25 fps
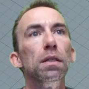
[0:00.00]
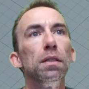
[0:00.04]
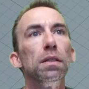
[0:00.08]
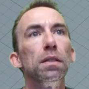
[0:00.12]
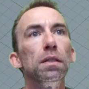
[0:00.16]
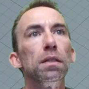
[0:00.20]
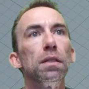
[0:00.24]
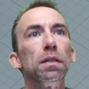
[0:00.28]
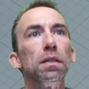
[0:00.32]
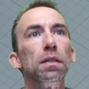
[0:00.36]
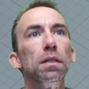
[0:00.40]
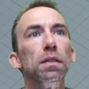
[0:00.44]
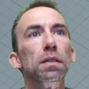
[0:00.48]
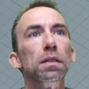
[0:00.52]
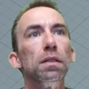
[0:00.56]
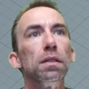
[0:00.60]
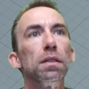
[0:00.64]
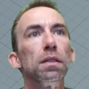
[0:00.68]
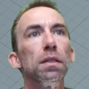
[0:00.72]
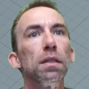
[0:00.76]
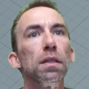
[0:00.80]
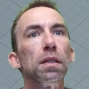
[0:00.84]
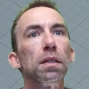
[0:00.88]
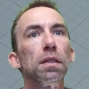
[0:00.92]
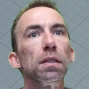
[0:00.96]
this and
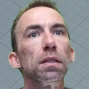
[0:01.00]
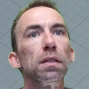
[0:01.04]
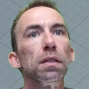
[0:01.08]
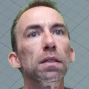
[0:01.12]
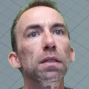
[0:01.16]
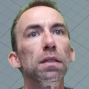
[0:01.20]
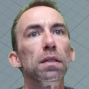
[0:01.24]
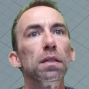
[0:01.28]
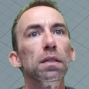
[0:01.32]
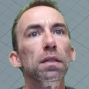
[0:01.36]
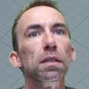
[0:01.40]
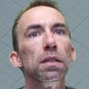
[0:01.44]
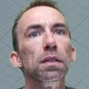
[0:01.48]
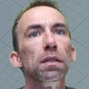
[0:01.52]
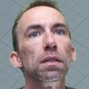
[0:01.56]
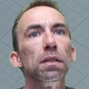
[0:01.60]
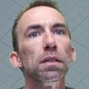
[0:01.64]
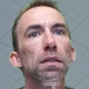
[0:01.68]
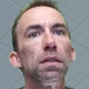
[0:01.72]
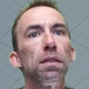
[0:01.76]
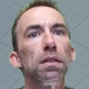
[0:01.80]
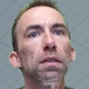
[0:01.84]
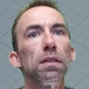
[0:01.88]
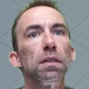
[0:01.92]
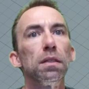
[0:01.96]
then selecting
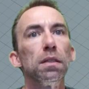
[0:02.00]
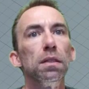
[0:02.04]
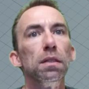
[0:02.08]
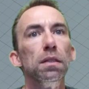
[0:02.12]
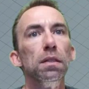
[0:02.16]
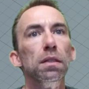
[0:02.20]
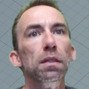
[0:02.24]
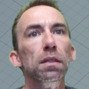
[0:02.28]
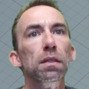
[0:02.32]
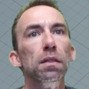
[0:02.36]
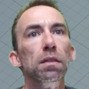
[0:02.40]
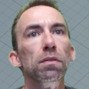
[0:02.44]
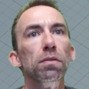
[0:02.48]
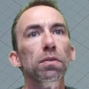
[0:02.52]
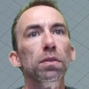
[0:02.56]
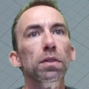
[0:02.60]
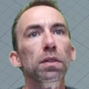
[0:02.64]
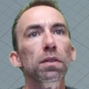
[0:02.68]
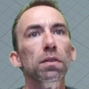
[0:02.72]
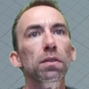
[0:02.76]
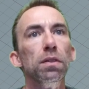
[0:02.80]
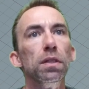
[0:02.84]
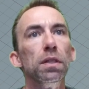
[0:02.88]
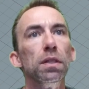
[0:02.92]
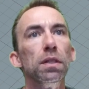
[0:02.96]
this, and then
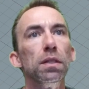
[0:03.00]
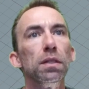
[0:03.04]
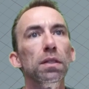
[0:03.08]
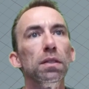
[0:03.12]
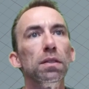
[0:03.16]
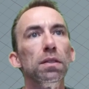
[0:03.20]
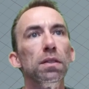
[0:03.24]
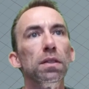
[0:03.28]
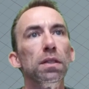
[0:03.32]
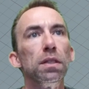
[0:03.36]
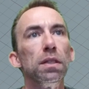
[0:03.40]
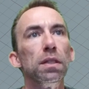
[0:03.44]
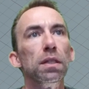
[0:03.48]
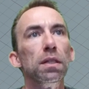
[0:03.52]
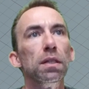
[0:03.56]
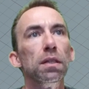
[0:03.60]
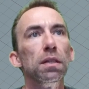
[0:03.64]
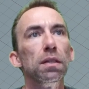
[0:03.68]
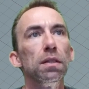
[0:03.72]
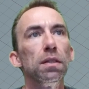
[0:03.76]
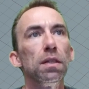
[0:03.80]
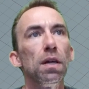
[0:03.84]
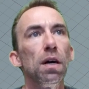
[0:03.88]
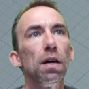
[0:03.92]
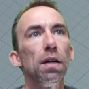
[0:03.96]
if we do this, you
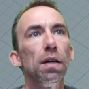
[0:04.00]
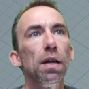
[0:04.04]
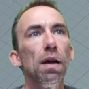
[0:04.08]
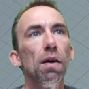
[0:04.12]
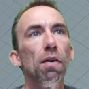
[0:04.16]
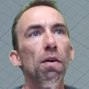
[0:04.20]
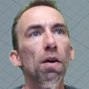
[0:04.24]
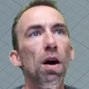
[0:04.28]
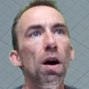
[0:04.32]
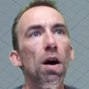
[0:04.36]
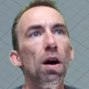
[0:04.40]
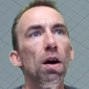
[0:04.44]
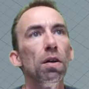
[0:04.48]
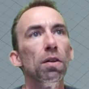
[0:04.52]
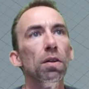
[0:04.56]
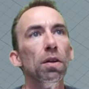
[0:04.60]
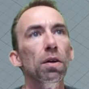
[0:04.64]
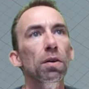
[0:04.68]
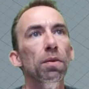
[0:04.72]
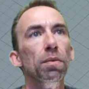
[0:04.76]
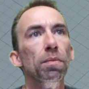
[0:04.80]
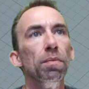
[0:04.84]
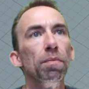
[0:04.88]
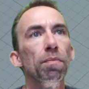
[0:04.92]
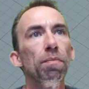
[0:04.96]
see it's now
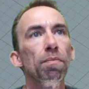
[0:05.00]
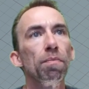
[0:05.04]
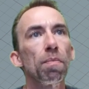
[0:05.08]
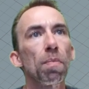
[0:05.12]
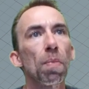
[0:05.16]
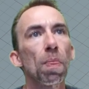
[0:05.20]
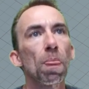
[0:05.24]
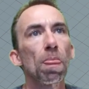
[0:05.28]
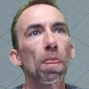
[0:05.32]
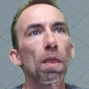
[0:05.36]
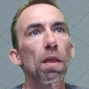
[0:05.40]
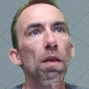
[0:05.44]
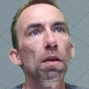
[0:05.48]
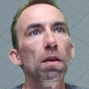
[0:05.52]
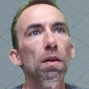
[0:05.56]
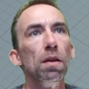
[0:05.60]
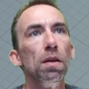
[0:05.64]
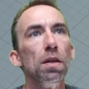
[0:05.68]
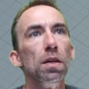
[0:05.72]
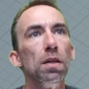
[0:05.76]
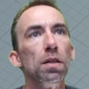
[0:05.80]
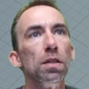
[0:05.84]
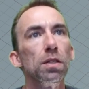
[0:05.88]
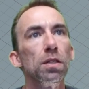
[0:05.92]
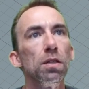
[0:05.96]
hollow.
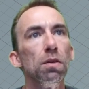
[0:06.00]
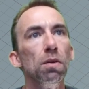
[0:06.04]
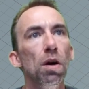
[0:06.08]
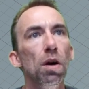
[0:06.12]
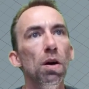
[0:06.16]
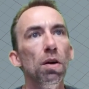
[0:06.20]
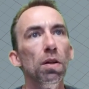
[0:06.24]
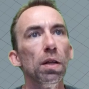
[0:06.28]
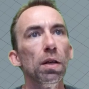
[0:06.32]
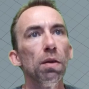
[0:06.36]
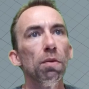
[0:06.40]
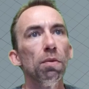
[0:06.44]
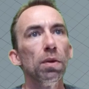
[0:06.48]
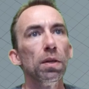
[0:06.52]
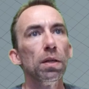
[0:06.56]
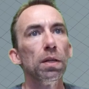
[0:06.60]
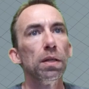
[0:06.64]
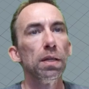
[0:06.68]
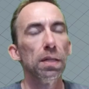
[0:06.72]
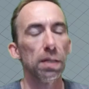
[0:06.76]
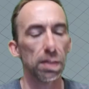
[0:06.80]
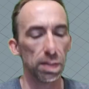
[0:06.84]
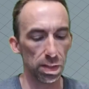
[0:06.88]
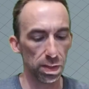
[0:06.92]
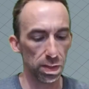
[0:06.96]
So all I
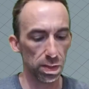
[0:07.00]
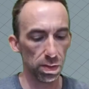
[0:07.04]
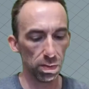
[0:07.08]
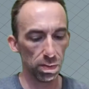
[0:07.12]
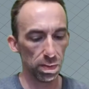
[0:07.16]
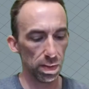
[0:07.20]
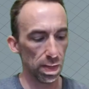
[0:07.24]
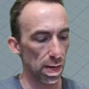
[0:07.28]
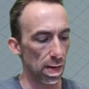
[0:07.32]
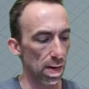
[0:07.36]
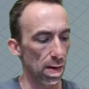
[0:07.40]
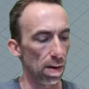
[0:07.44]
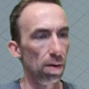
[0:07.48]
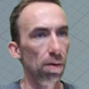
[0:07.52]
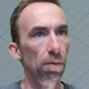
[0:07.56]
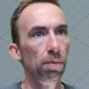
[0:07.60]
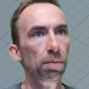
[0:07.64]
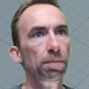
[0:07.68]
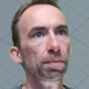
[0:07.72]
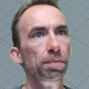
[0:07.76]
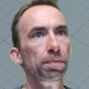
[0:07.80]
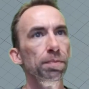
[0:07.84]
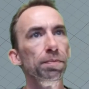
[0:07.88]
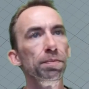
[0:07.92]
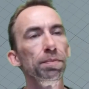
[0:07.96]
really need to do
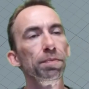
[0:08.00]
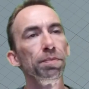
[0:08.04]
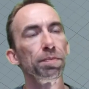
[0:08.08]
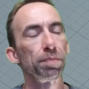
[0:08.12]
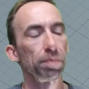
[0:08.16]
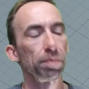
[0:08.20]
now